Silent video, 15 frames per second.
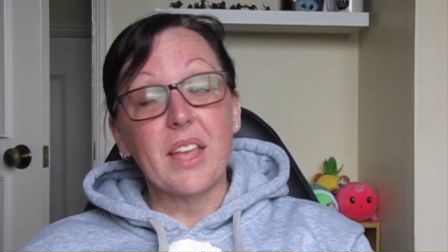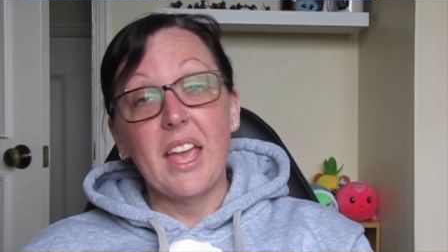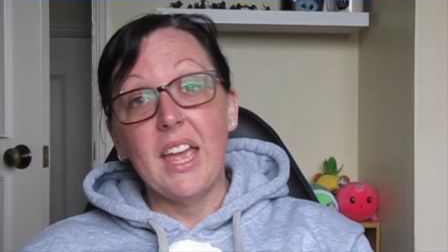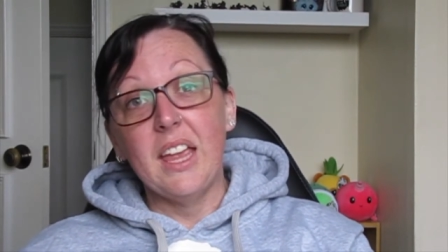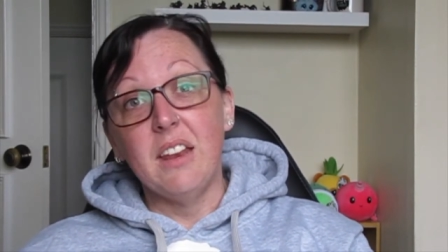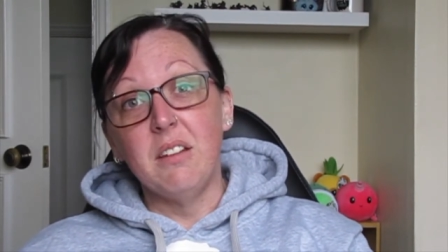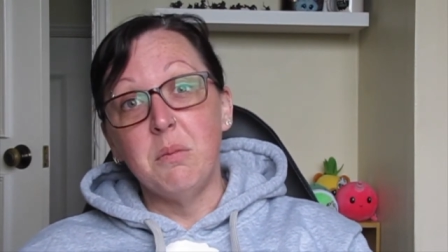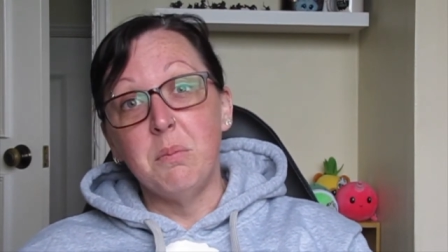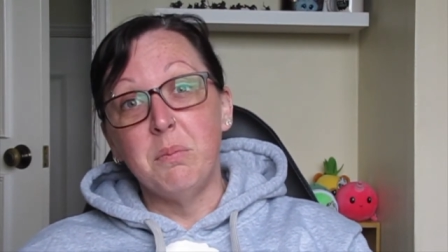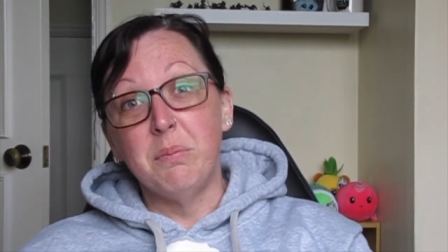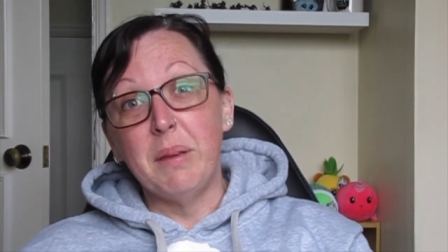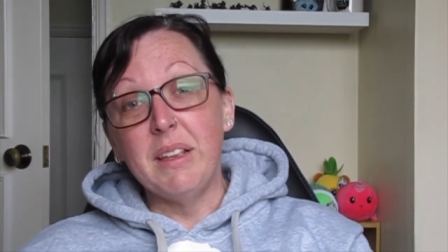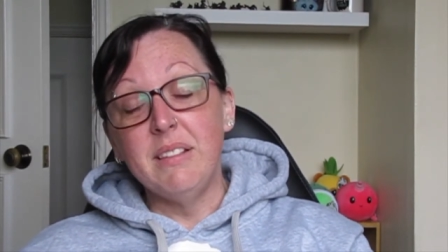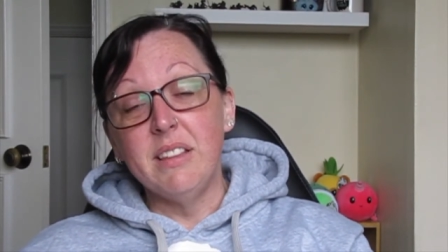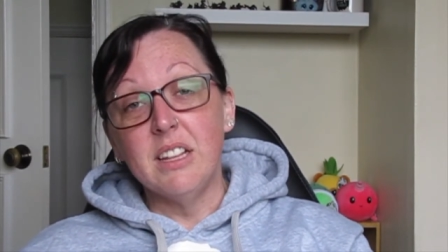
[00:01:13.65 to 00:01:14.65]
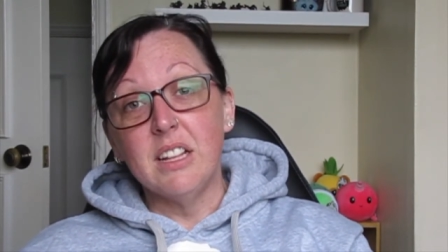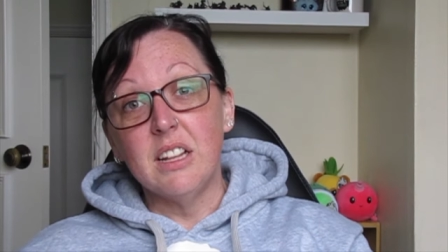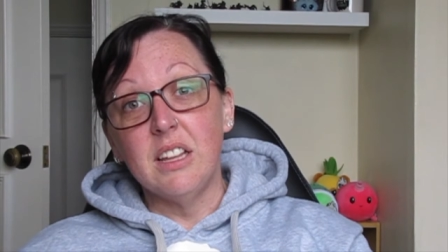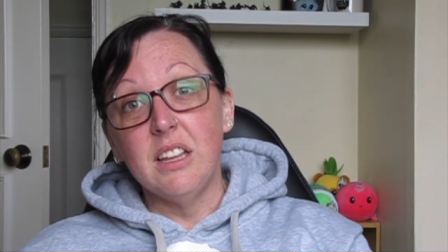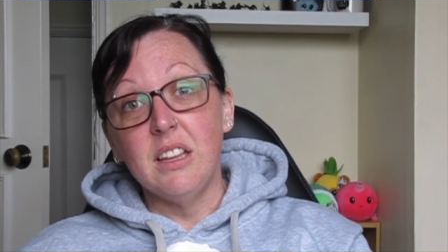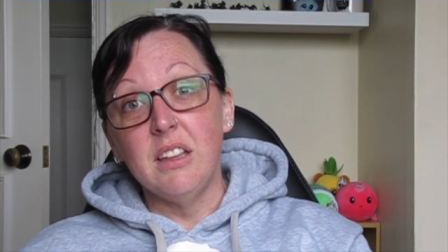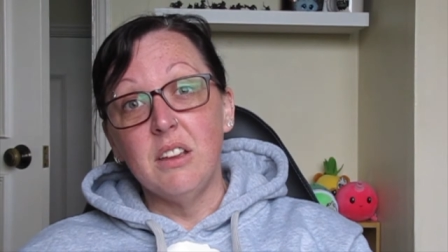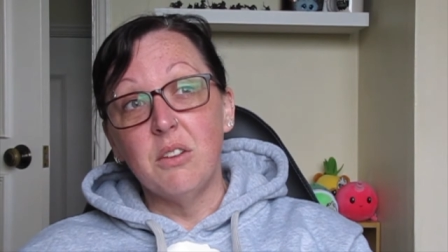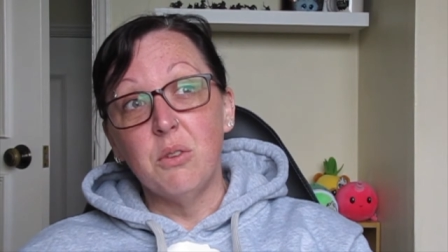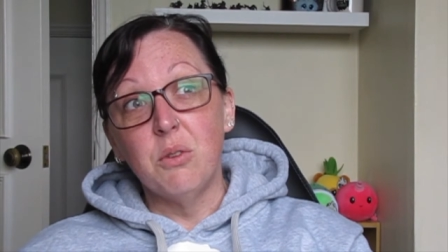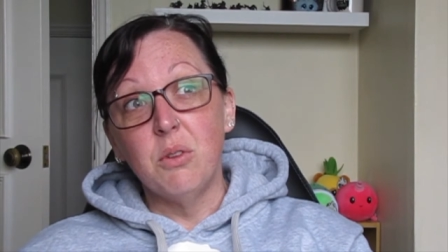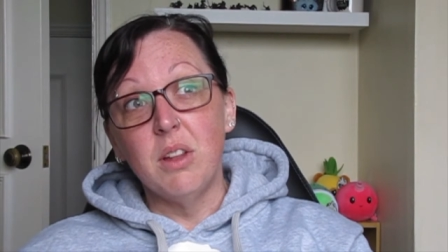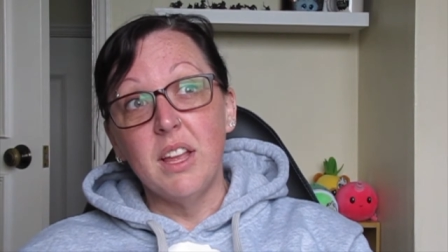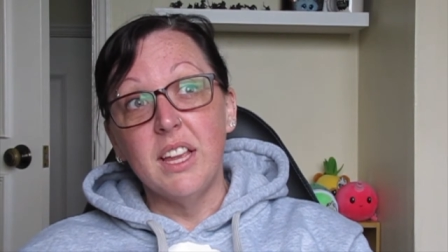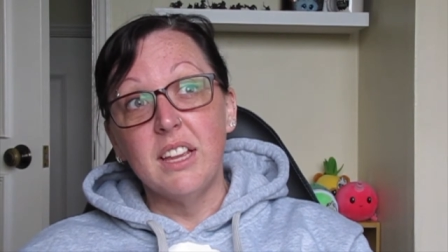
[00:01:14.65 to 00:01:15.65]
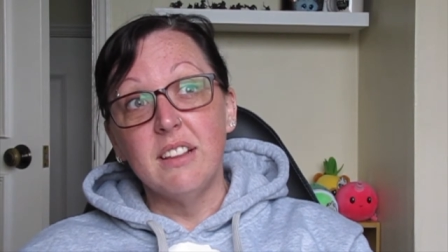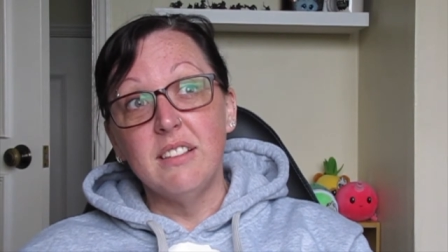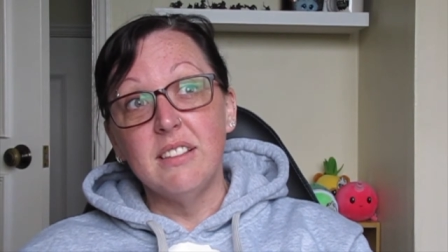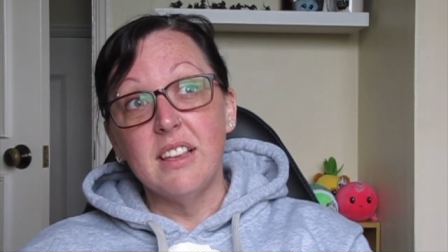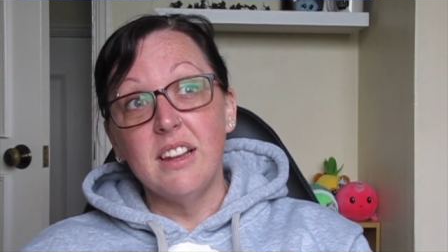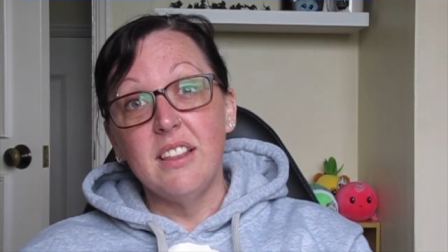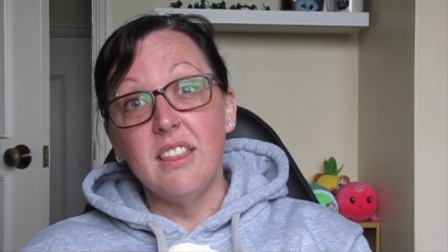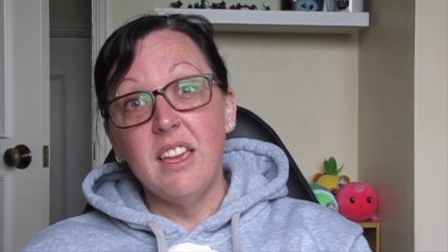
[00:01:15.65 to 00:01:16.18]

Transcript: and basically, all I can say to